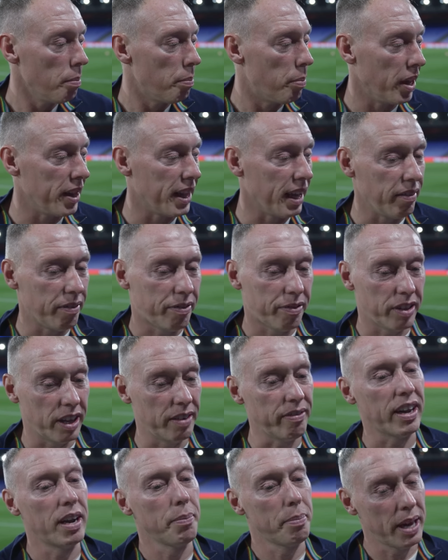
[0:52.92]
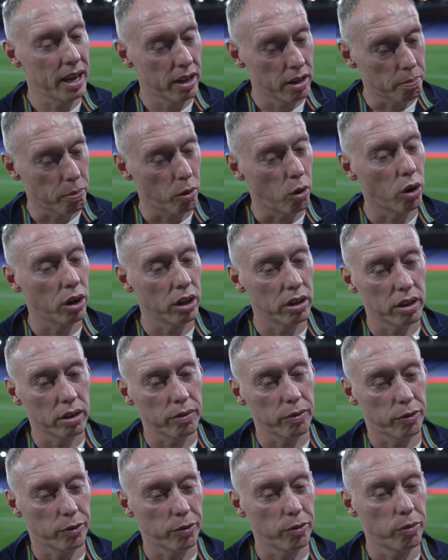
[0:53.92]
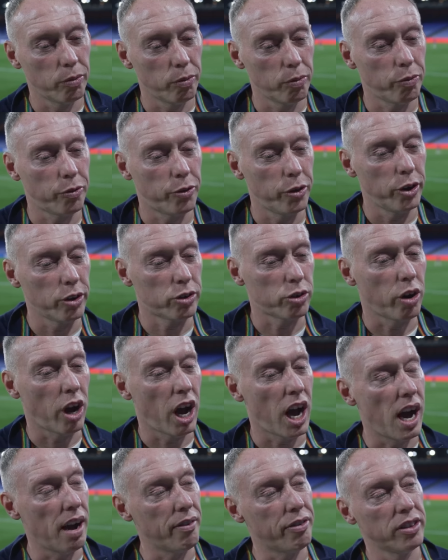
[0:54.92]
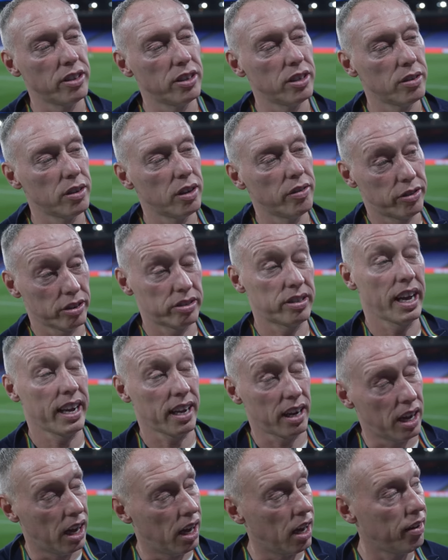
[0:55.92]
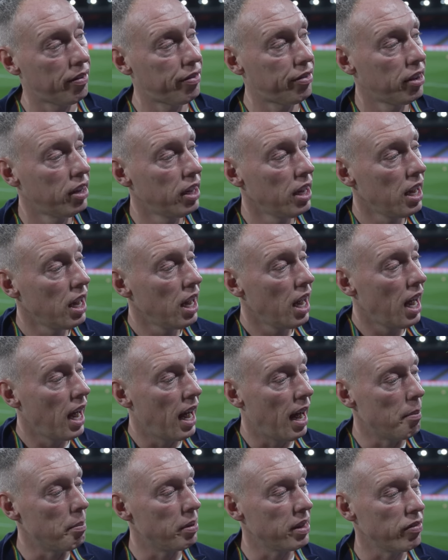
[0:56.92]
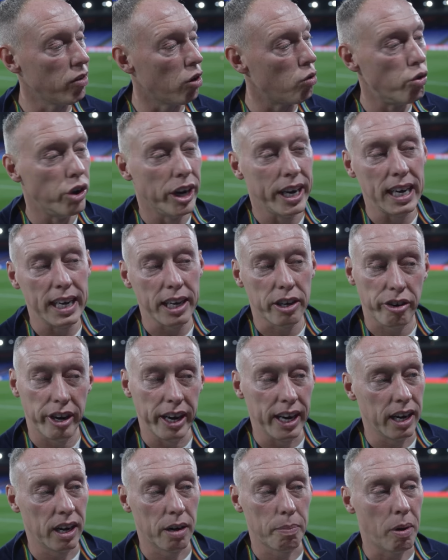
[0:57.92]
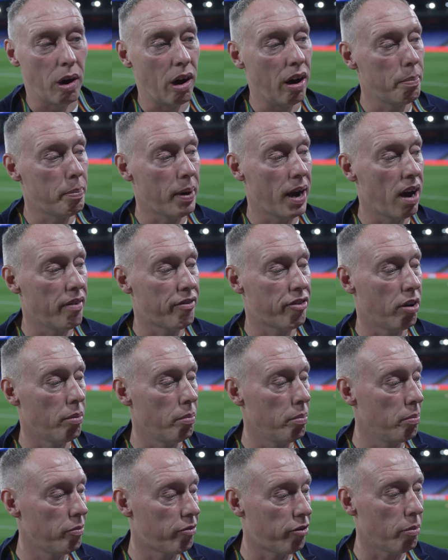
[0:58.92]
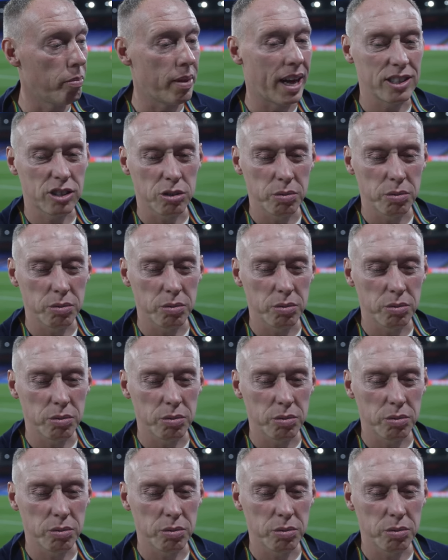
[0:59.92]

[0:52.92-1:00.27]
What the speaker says: But they've had a bit of the ball at the first sort of half of the second half, but they've not really created apart from that.